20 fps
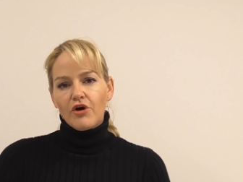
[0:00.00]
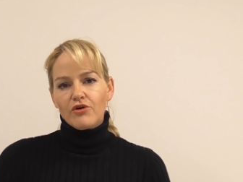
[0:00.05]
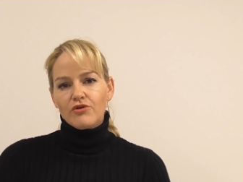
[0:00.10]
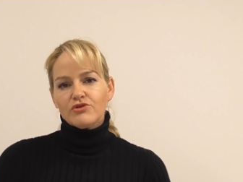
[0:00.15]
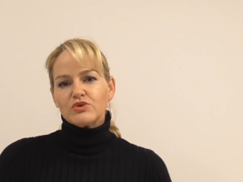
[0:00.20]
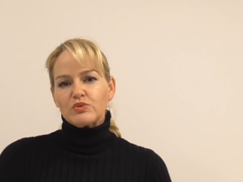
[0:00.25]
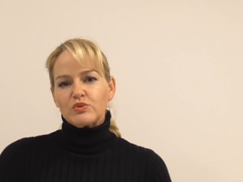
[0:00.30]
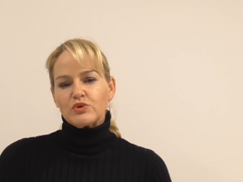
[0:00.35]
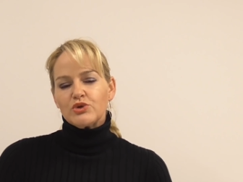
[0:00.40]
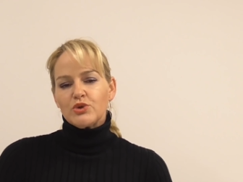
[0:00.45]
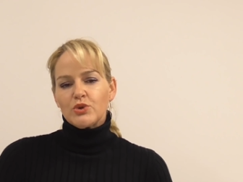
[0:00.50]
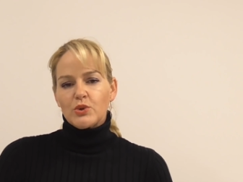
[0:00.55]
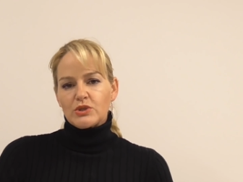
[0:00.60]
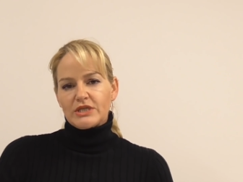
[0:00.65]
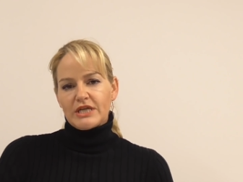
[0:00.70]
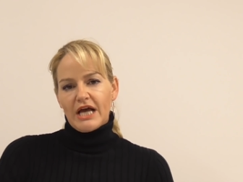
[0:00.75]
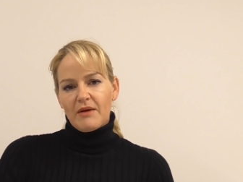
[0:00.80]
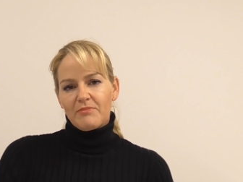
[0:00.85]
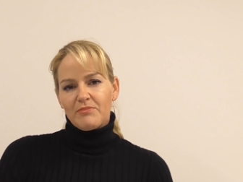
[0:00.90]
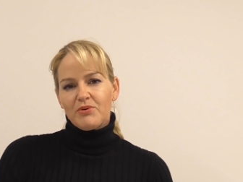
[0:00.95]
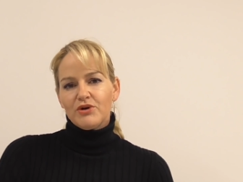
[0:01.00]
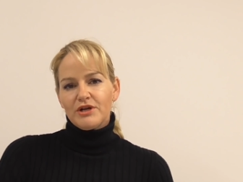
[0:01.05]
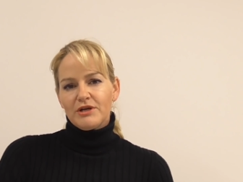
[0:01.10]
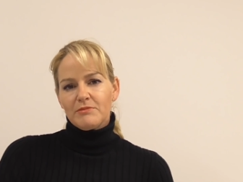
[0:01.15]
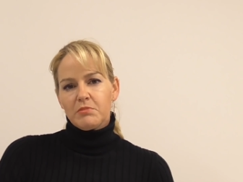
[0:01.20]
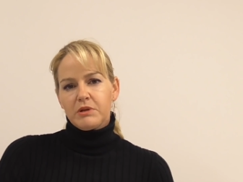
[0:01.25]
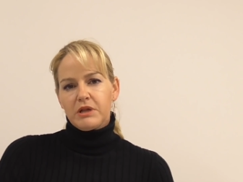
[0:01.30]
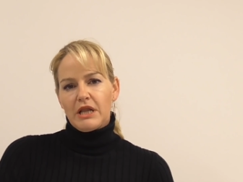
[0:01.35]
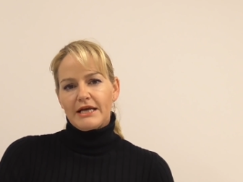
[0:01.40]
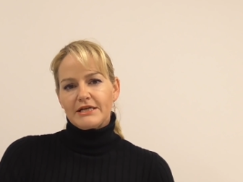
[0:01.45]
those rules are put
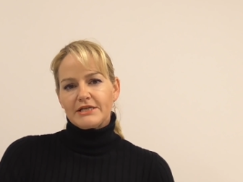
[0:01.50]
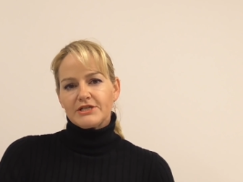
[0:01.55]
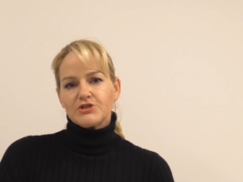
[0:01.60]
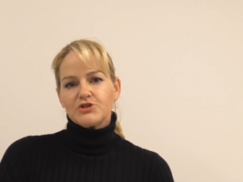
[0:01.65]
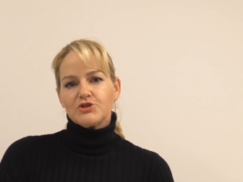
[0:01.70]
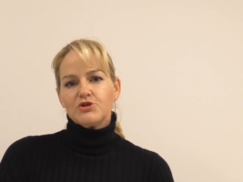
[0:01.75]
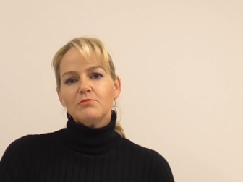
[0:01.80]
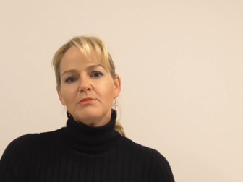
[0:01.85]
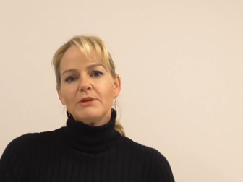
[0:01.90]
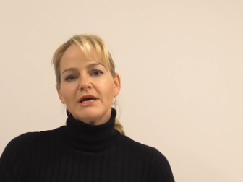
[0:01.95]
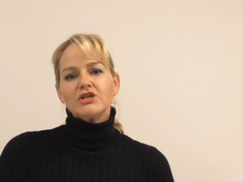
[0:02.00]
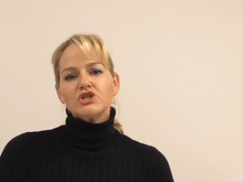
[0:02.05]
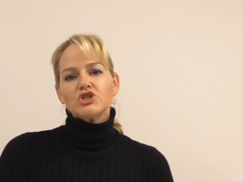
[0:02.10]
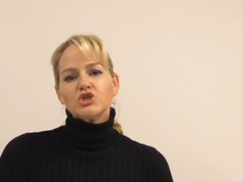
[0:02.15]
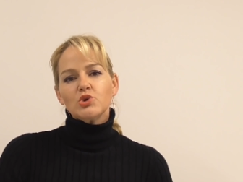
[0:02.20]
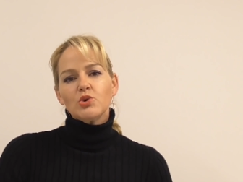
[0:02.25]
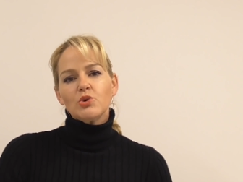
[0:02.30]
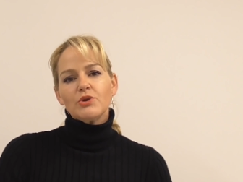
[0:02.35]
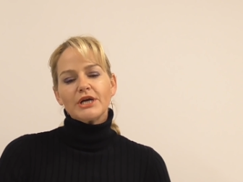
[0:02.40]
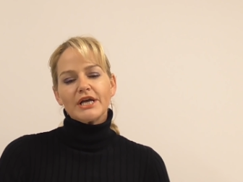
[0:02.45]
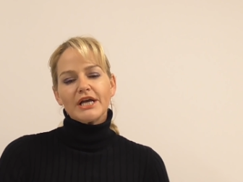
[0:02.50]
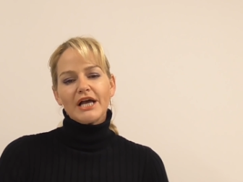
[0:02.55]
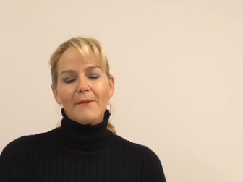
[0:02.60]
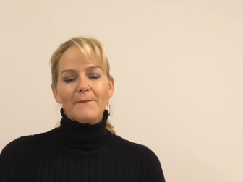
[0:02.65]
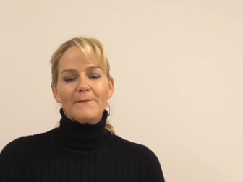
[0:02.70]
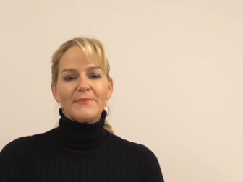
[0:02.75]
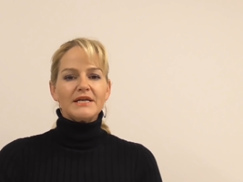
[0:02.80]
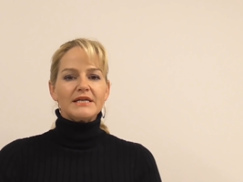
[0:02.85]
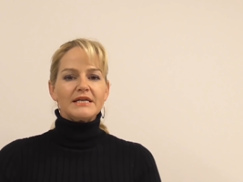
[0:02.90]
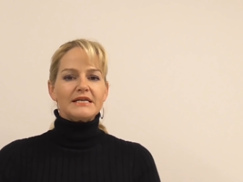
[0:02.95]
in place to make sure that
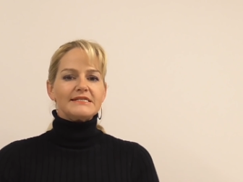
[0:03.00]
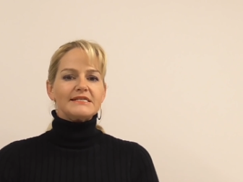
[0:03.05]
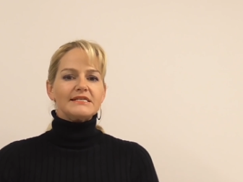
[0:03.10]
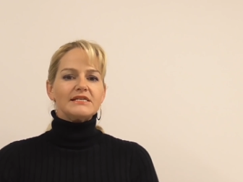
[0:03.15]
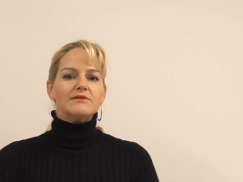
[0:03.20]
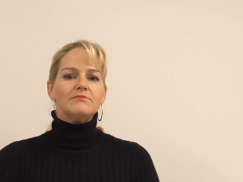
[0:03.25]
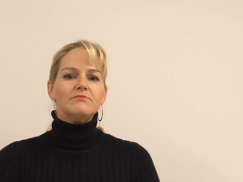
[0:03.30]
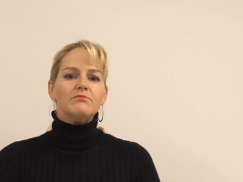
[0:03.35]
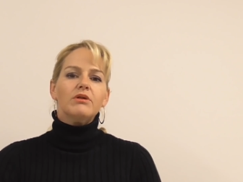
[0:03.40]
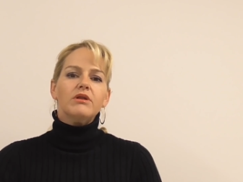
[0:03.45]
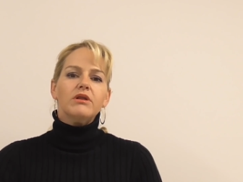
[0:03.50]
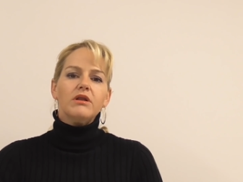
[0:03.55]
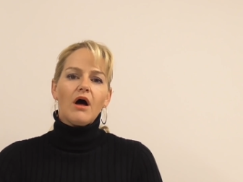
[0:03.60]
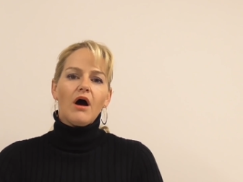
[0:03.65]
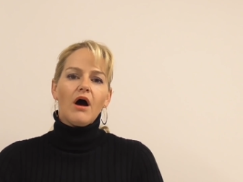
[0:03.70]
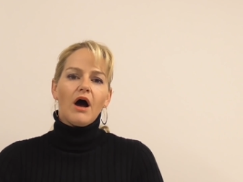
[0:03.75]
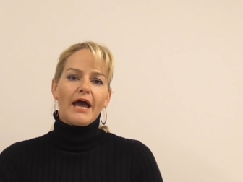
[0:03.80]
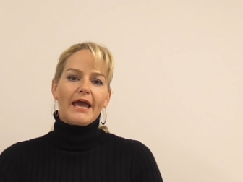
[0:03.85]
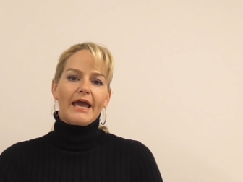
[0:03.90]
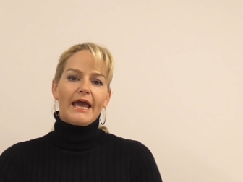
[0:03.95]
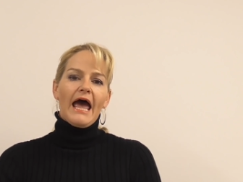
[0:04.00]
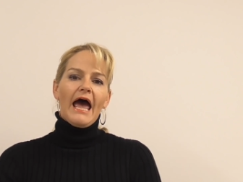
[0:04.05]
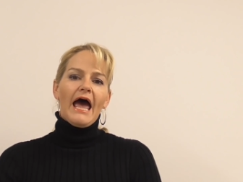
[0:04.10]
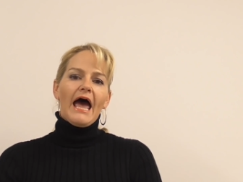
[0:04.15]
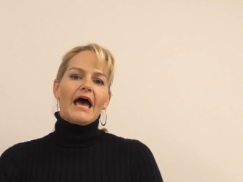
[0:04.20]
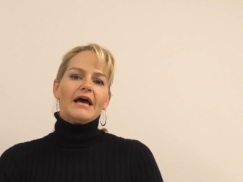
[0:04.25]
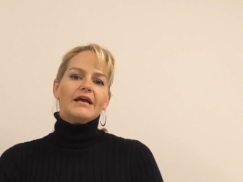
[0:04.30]
companies comply